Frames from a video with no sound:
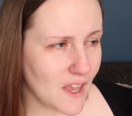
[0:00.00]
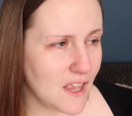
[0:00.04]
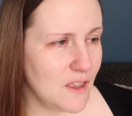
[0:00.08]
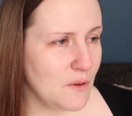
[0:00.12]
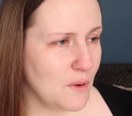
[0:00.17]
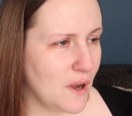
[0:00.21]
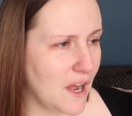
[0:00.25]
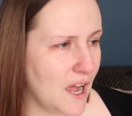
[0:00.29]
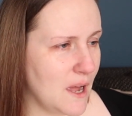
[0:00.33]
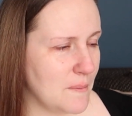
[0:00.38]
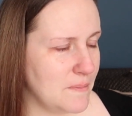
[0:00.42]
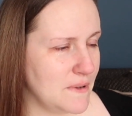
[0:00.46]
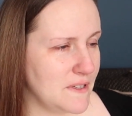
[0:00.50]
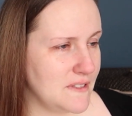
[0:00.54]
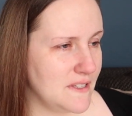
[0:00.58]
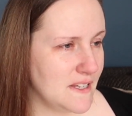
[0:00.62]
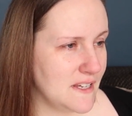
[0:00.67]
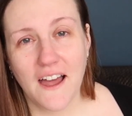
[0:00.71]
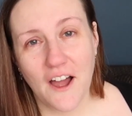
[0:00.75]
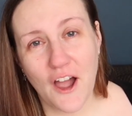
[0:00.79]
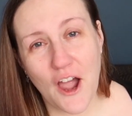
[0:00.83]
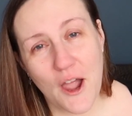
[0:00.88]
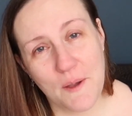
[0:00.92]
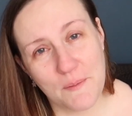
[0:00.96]
They were happy
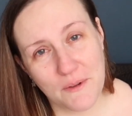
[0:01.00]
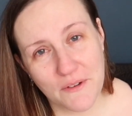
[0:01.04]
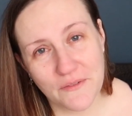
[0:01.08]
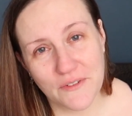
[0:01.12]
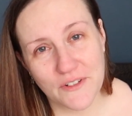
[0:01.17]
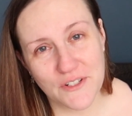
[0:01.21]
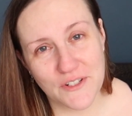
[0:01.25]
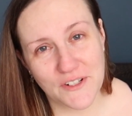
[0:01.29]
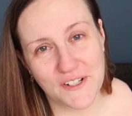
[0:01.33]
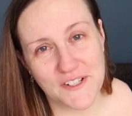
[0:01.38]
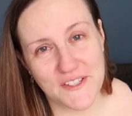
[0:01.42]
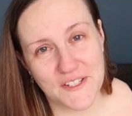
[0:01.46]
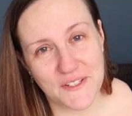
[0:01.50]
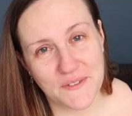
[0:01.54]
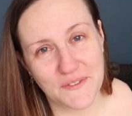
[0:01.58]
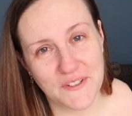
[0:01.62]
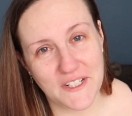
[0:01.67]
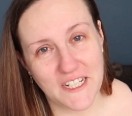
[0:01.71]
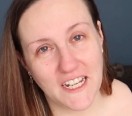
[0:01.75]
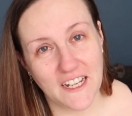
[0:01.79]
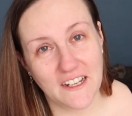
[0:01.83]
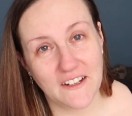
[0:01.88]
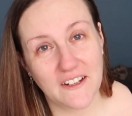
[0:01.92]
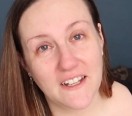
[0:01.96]
tears. I hope you've enjoyed this
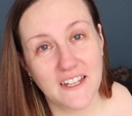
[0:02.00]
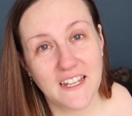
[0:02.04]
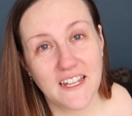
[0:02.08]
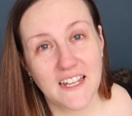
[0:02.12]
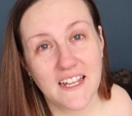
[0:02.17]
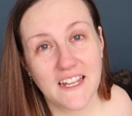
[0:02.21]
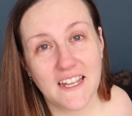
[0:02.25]
video.